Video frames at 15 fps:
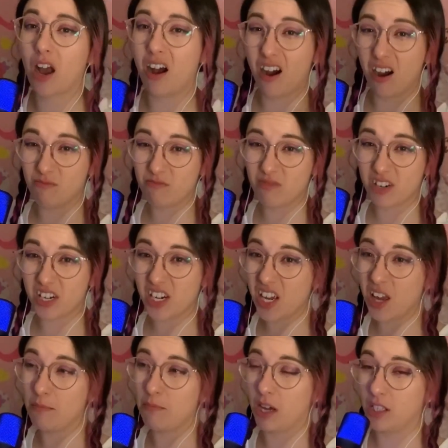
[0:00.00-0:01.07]
I'm really
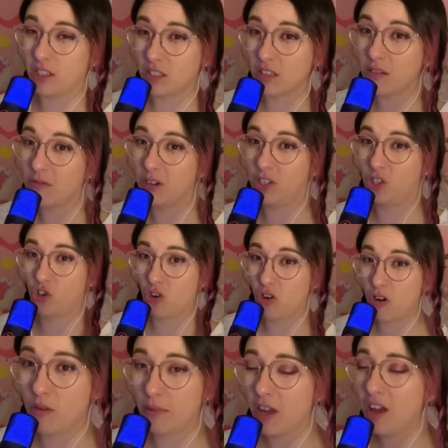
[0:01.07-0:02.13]
amazing at my
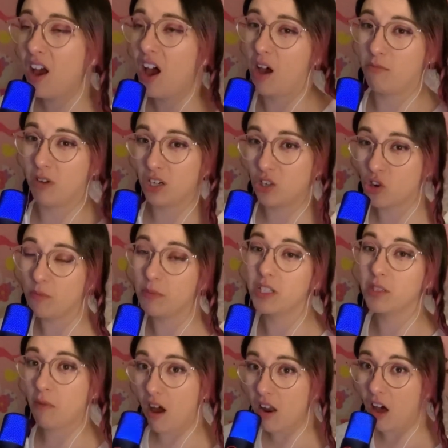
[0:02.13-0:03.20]
job and my job is
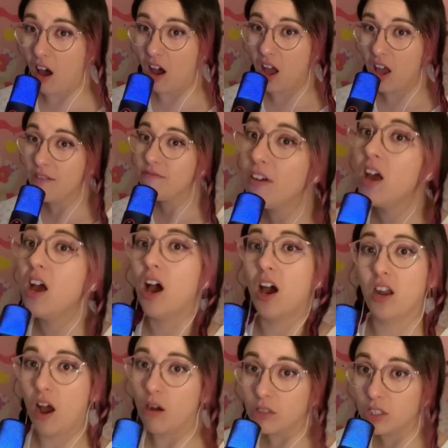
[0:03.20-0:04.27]
my life and
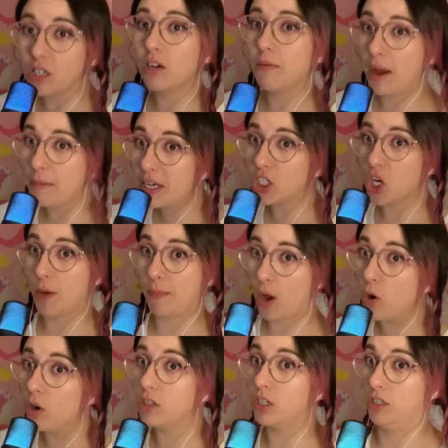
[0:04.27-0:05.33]
I'll talk about my job
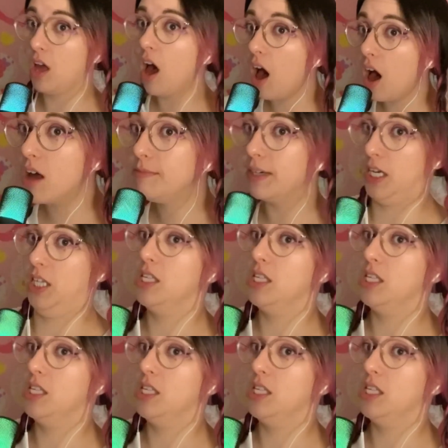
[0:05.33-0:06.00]
all the time because